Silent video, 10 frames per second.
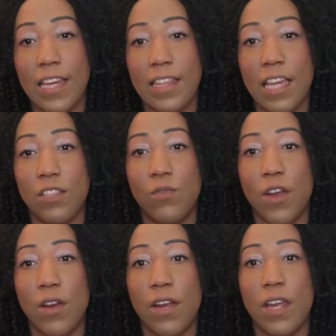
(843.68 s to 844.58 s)
I think that's
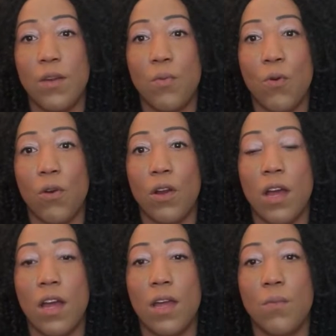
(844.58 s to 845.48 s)
very
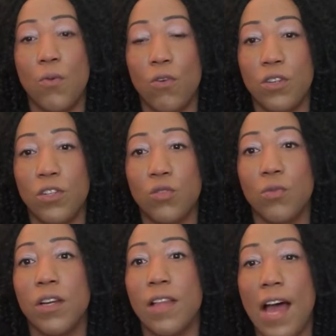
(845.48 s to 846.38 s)
important
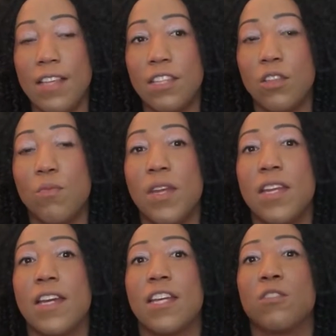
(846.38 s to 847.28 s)
to realize that the
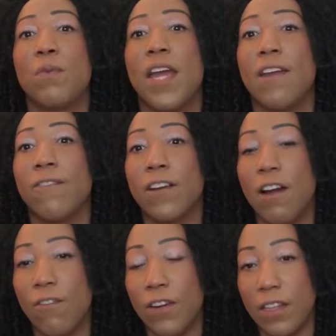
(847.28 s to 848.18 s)
media gets paid for
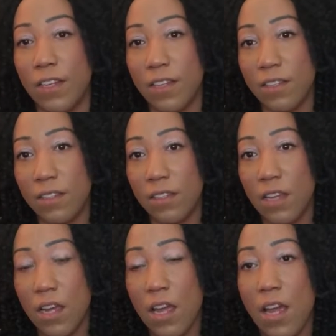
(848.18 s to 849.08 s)
covering
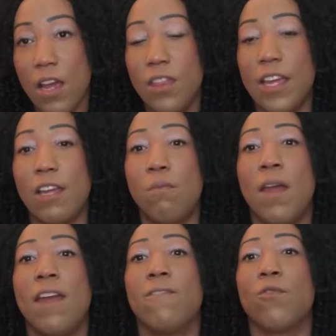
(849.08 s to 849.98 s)
this. They get
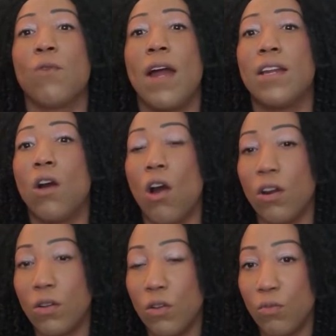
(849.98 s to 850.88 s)
paid for writing
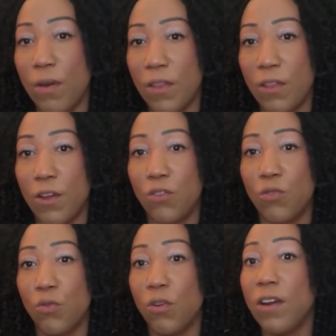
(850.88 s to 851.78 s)
articles, whether they're
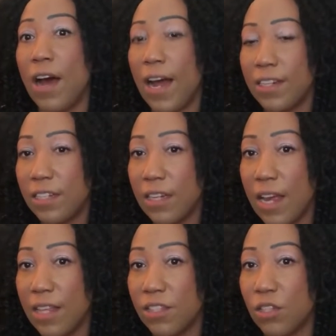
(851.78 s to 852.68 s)
true or not.
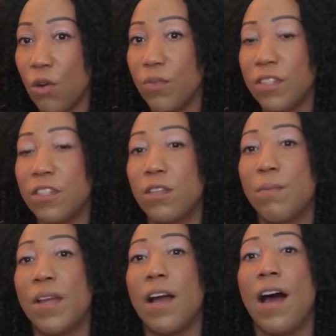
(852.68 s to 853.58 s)
And so this is
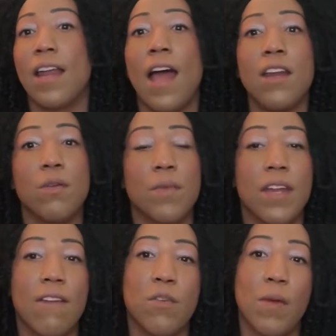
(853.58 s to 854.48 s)
a big hot item,
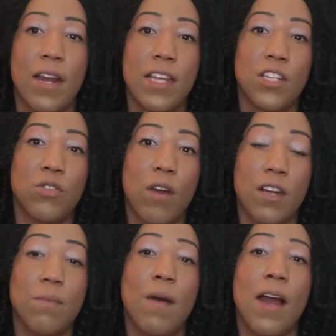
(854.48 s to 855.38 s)
and everybody is
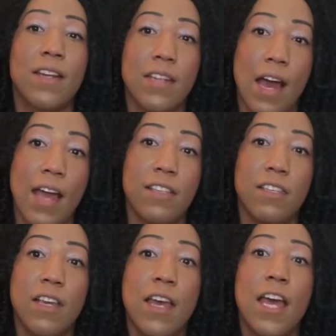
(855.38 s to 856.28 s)
trying to
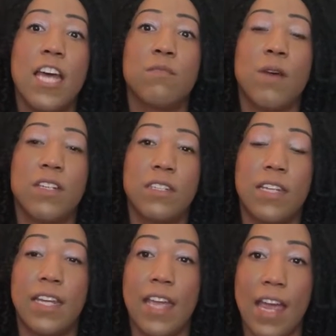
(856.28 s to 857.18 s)
monetize as much
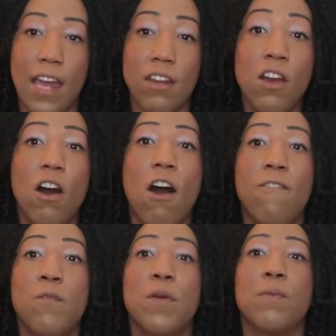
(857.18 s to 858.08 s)
as they can
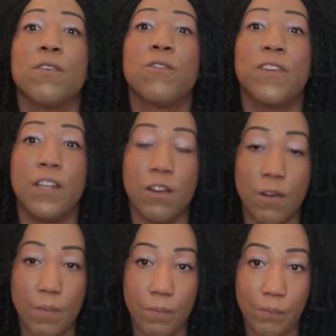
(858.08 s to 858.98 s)
off of people's fear.